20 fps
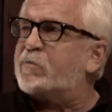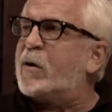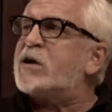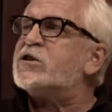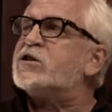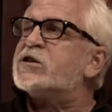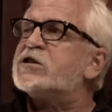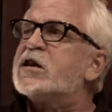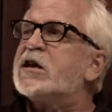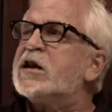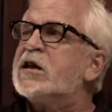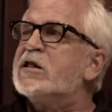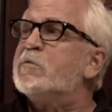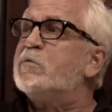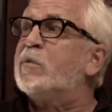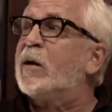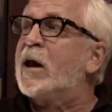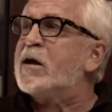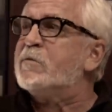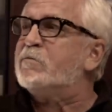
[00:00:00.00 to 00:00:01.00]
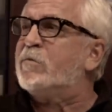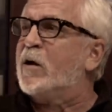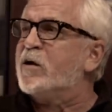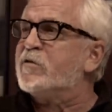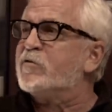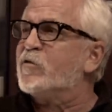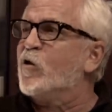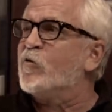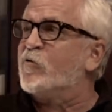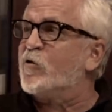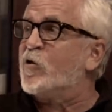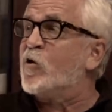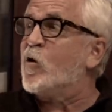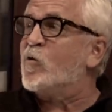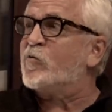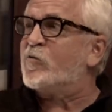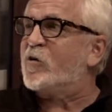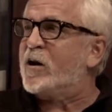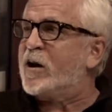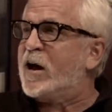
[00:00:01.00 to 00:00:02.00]
by just hitting the play button over and
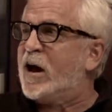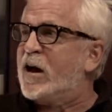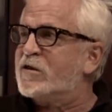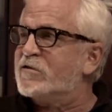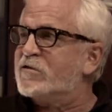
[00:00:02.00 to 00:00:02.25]
over again.